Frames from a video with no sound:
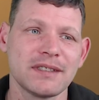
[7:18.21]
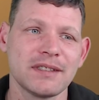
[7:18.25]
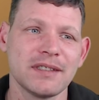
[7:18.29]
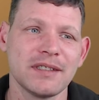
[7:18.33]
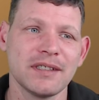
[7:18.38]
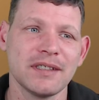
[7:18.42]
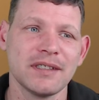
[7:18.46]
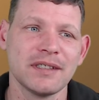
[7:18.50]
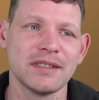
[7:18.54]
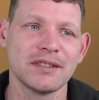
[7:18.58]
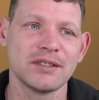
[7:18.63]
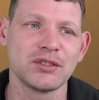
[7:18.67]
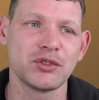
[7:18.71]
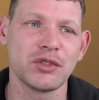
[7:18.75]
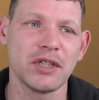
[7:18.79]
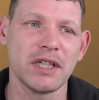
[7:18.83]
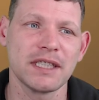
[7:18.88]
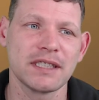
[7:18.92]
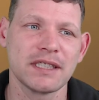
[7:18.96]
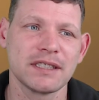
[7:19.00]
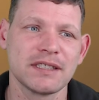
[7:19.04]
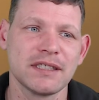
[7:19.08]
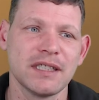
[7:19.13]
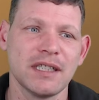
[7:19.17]
the
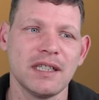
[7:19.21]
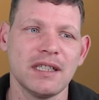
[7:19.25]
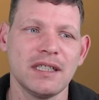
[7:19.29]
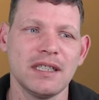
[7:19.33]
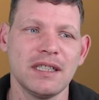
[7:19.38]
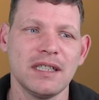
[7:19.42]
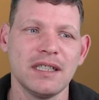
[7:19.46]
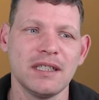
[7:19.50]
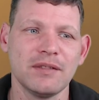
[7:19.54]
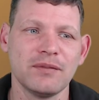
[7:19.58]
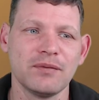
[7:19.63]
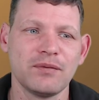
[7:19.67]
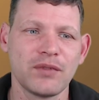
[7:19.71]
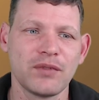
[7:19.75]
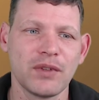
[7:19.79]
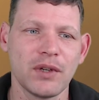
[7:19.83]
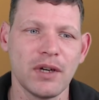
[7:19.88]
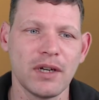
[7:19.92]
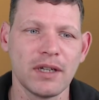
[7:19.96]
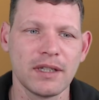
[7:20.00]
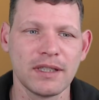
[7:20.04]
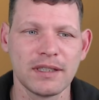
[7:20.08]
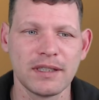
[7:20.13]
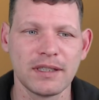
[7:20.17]
tracks are
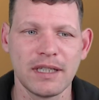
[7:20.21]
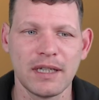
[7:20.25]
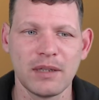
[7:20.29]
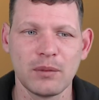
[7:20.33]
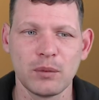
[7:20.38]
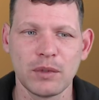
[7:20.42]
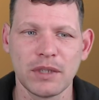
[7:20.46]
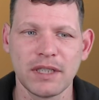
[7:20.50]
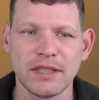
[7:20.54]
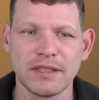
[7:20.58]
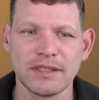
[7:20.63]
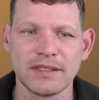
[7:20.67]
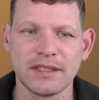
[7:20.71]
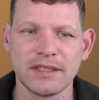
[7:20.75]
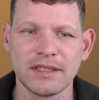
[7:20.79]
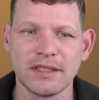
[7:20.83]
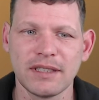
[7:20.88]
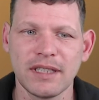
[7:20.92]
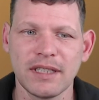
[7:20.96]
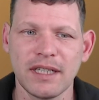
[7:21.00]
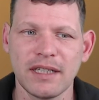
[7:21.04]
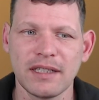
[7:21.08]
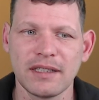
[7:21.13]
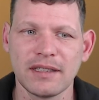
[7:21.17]
flooded and we can see
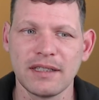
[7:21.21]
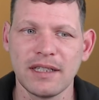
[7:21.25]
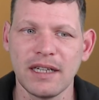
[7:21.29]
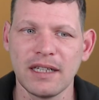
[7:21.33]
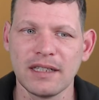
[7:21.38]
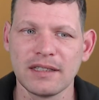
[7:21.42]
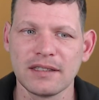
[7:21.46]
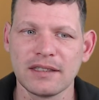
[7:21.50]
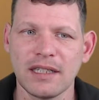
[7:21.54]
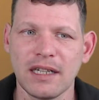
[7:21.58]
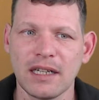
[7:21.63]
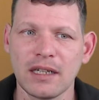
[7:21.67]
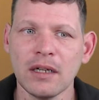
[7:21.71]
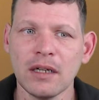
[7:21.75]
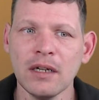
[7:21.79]
that there's like,